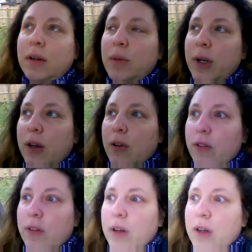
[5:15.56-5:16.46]
What
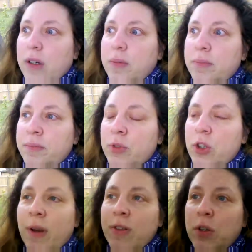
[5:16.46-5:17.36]
else?
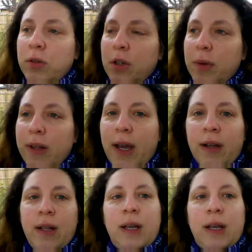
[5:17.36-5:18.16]
So I still deal with that,